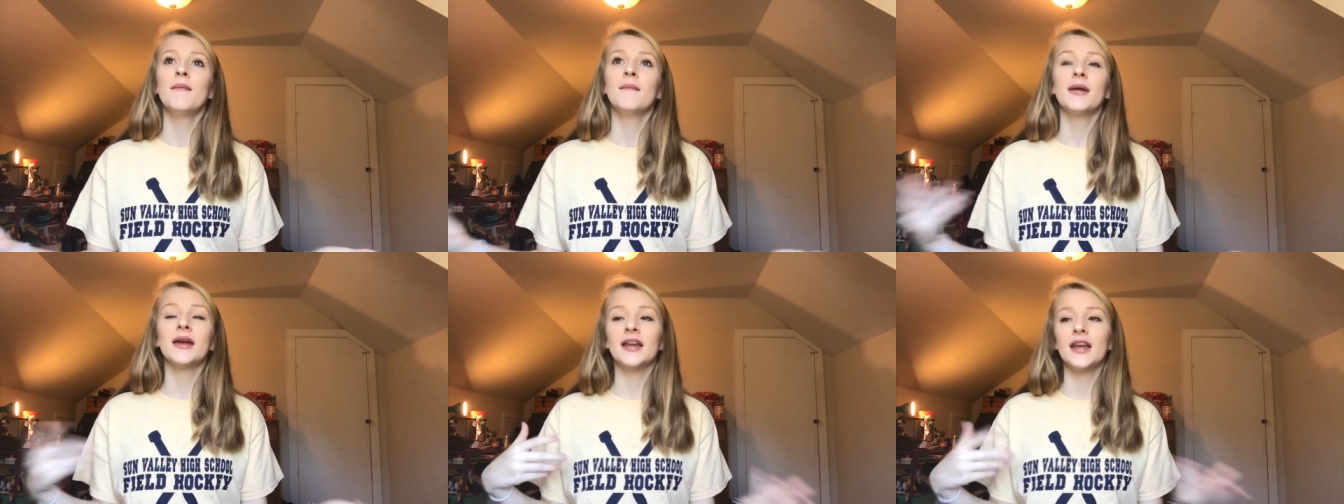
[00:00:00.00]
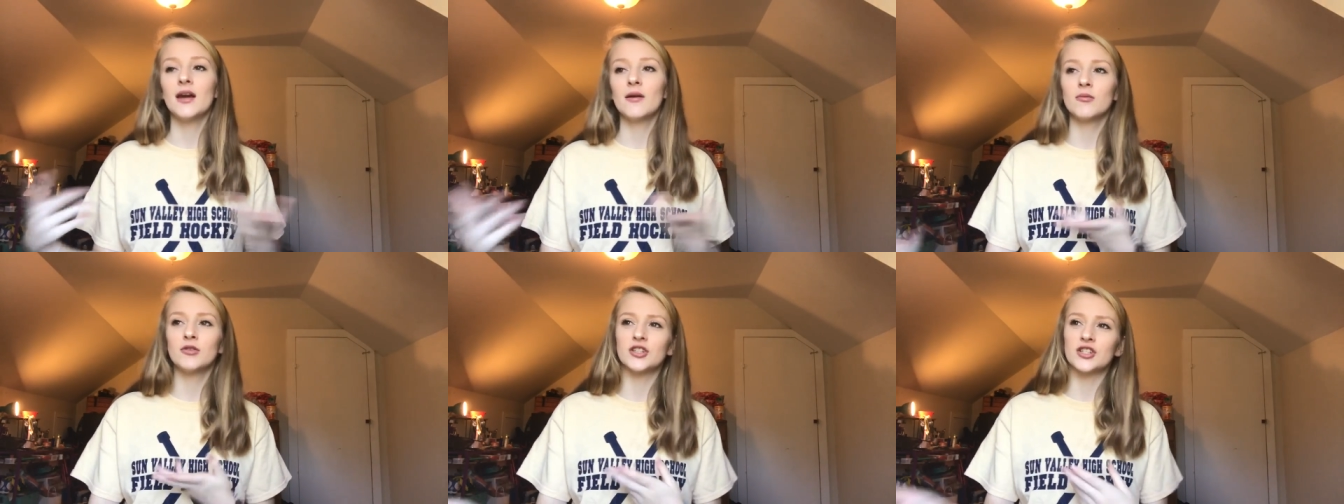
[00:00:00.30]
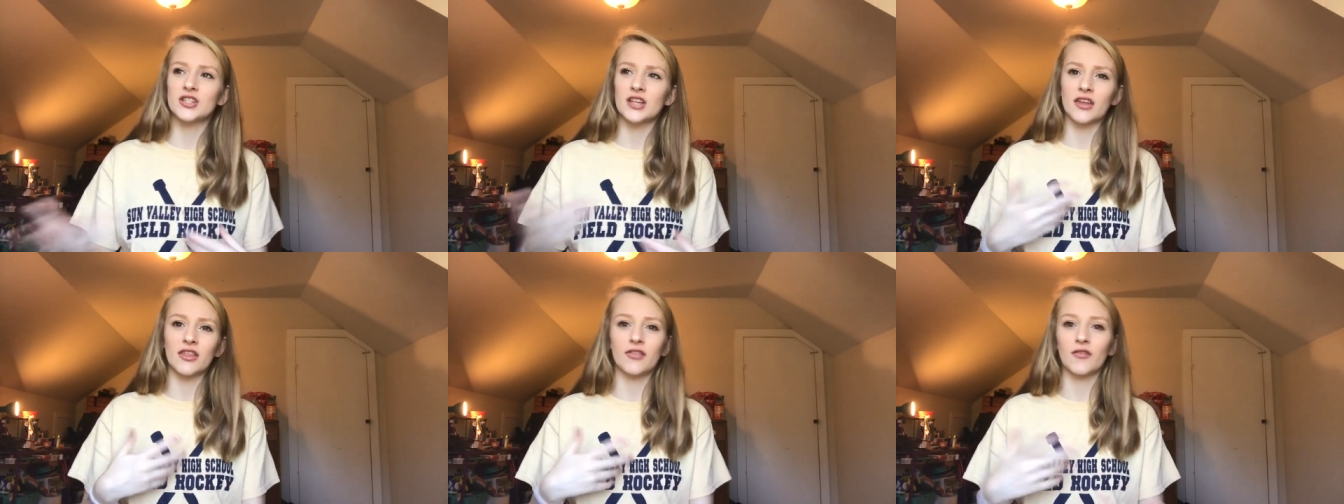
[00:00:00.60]
me and him were
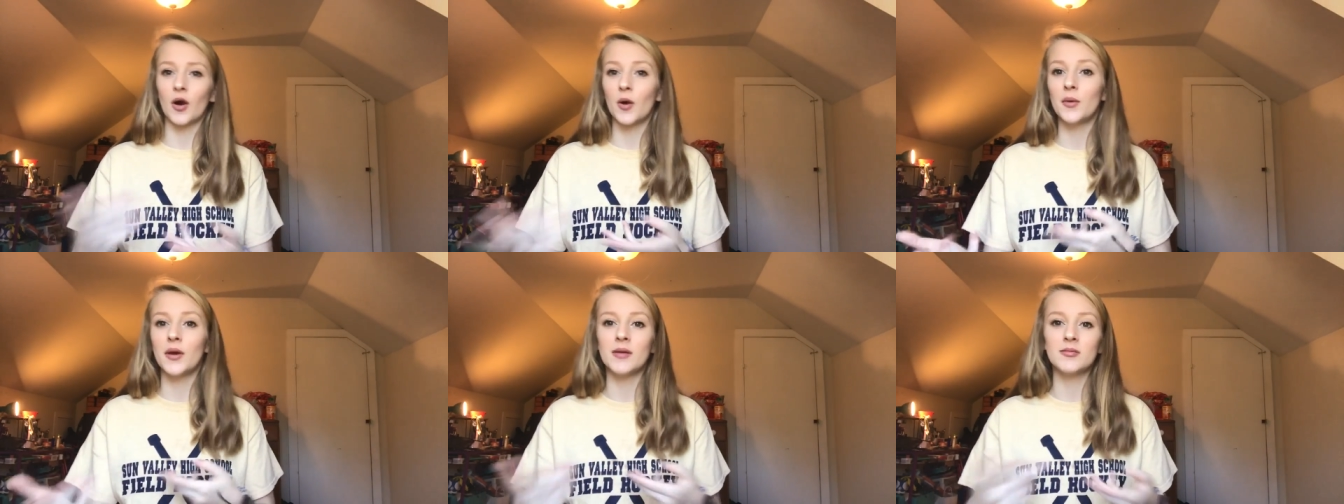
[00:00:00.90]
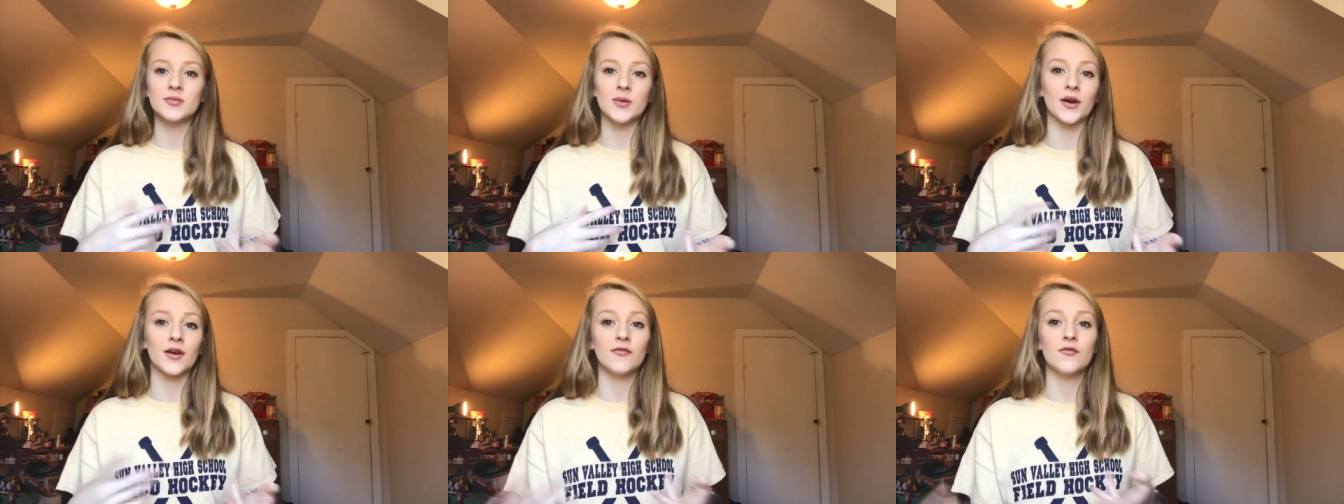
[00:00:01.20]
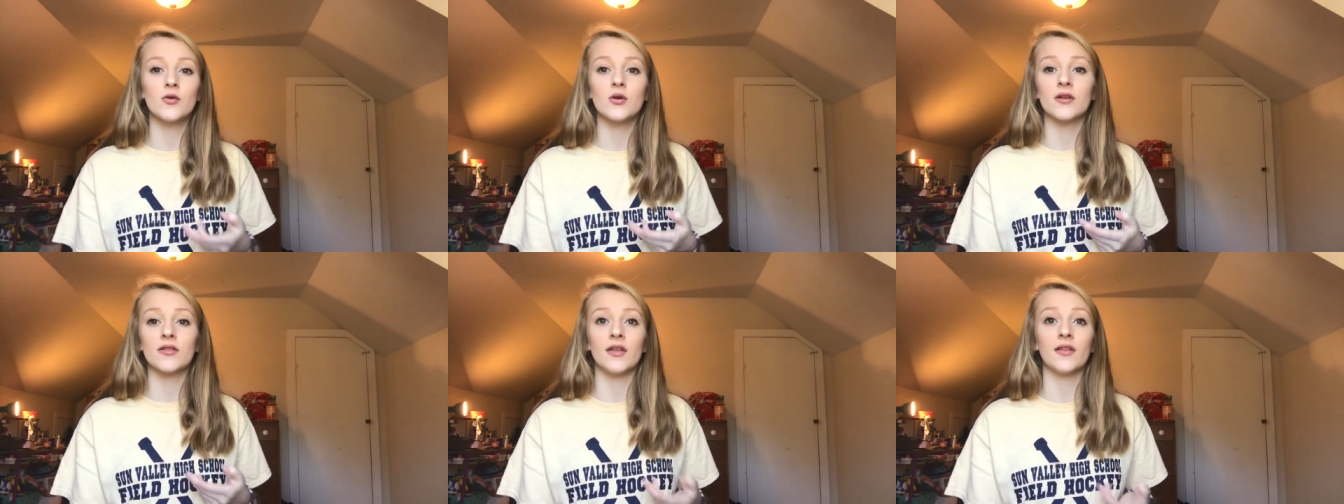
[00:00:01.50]
just like throwing names back and
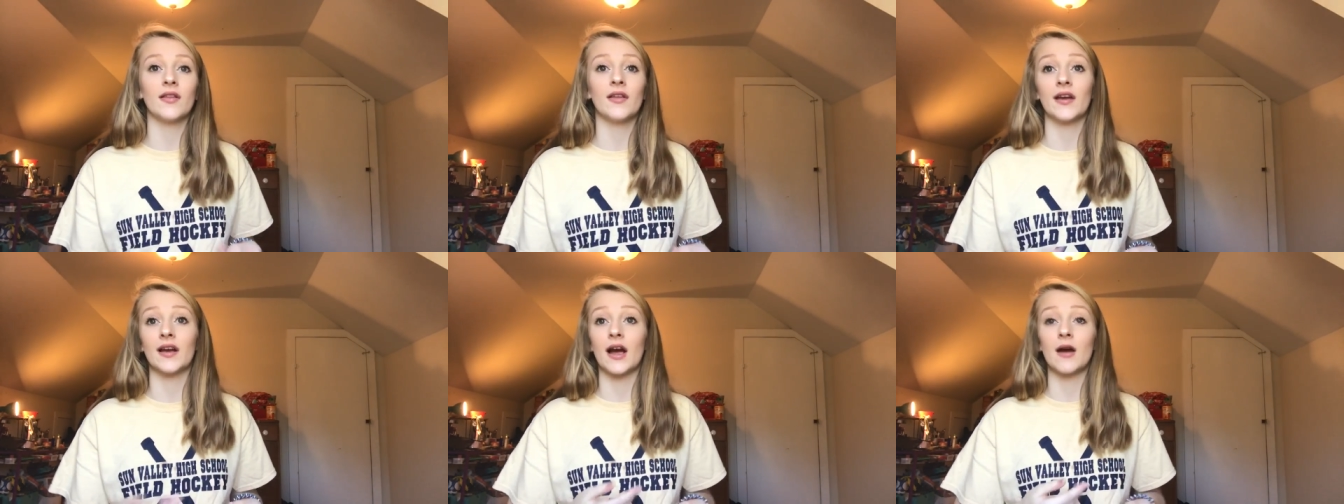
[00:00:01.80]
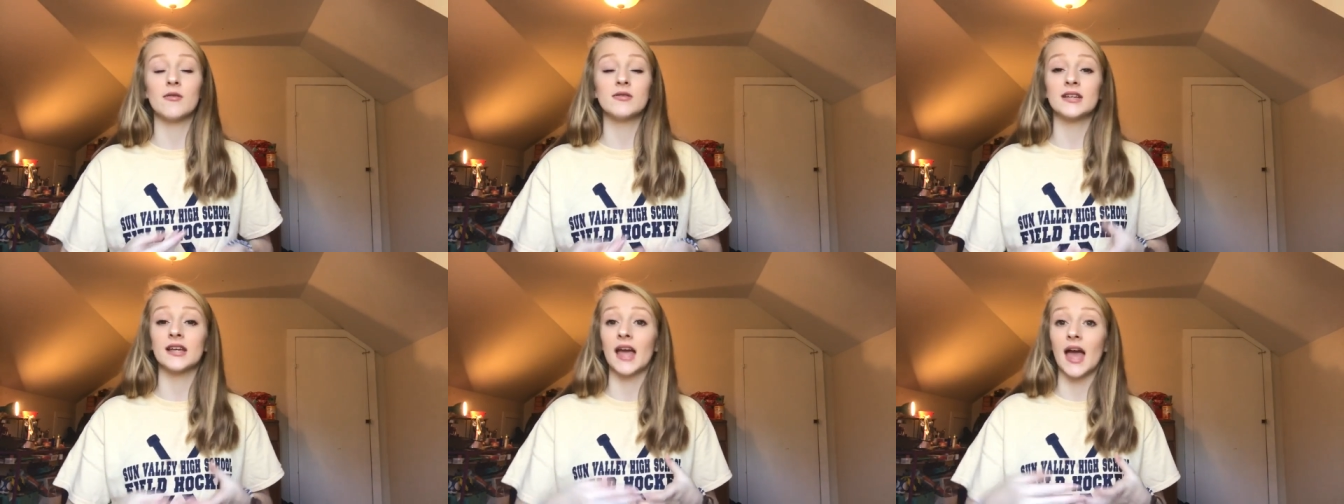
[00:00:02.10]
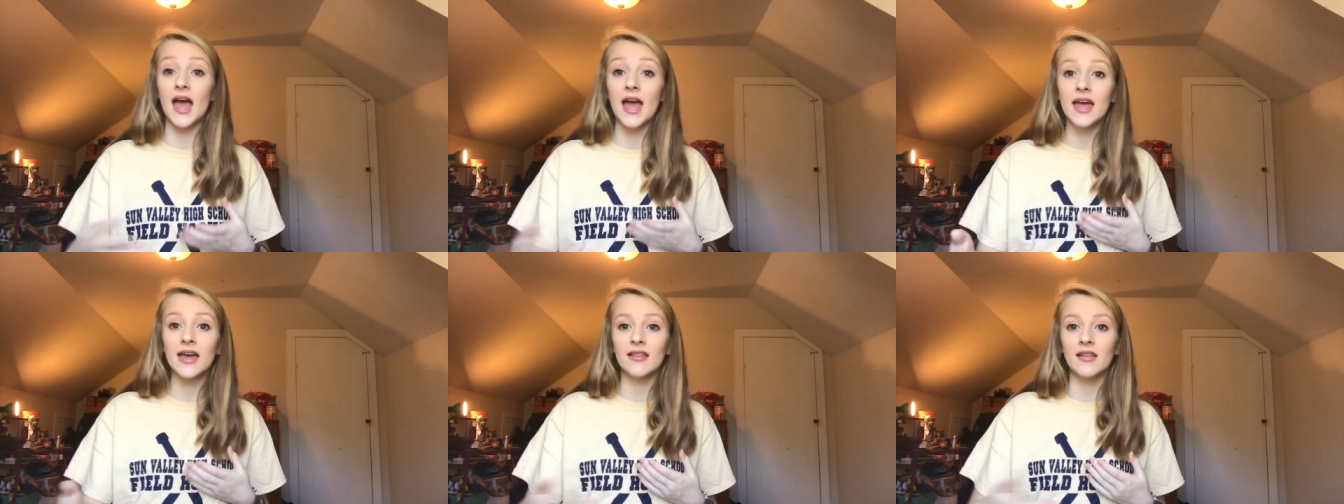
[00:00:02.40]
forth and like I was like,
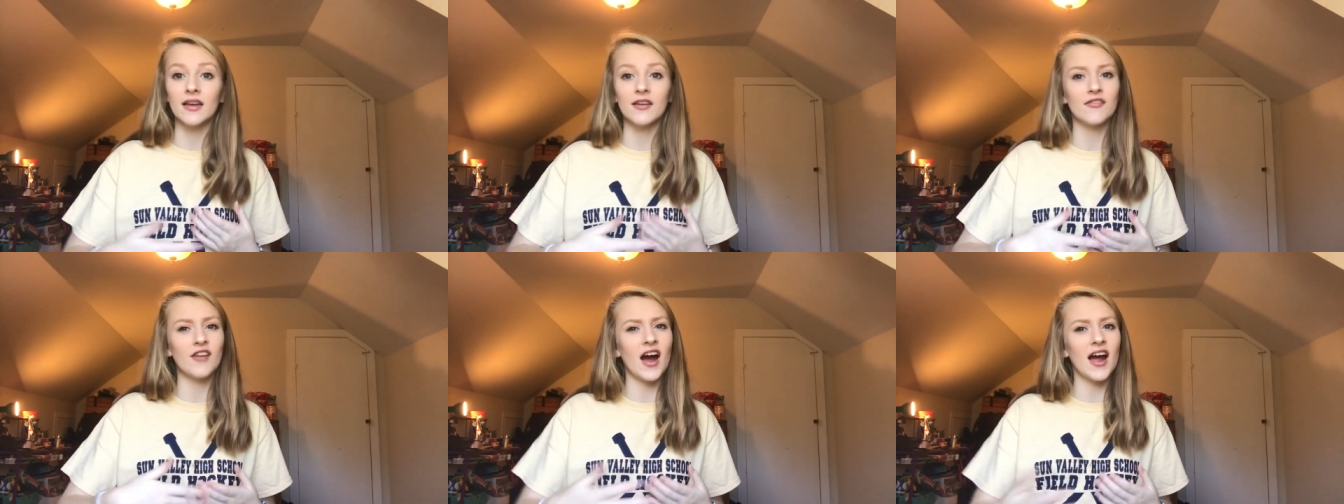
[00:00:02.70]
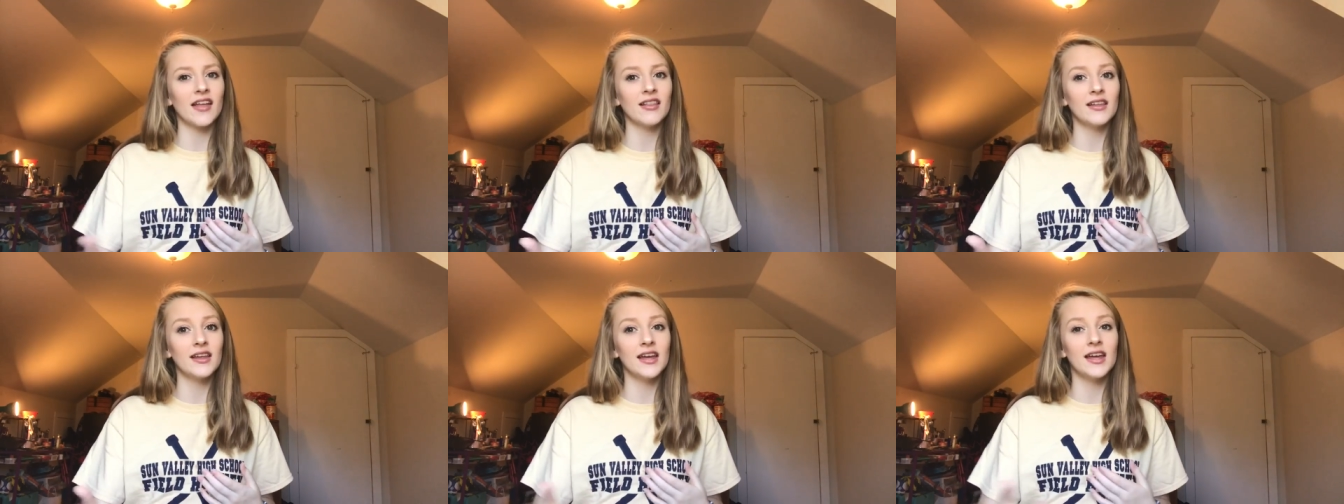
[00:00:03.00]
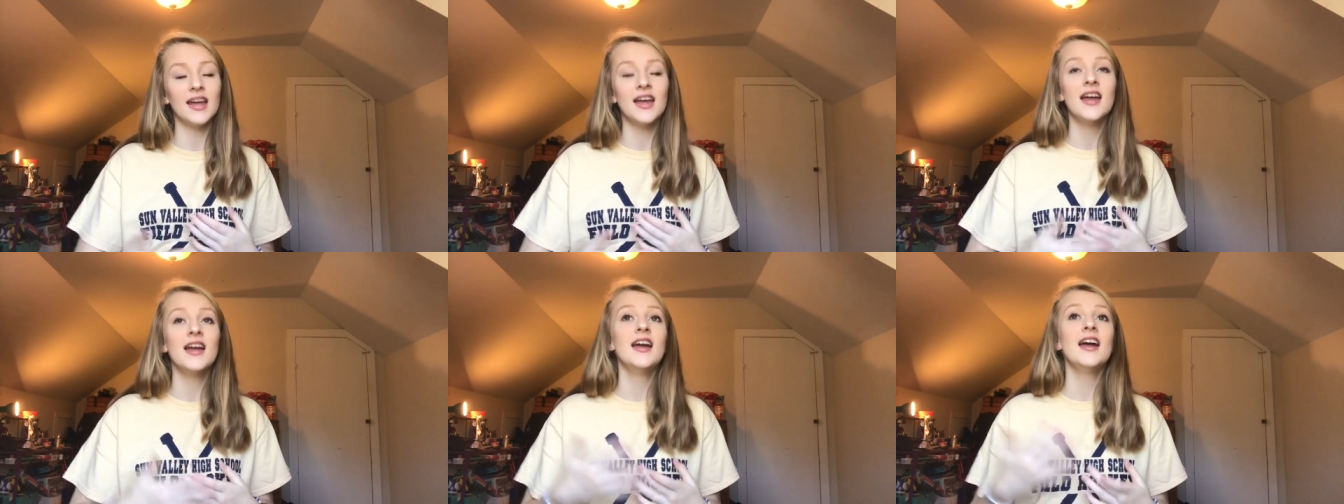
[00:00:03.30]
hey, like
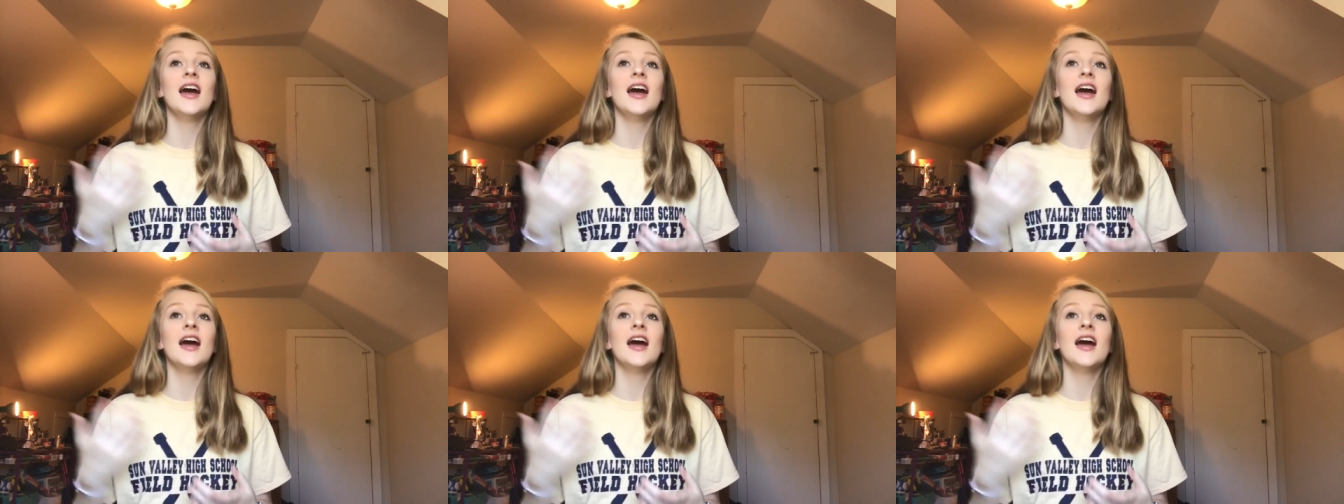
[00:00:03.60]
Violet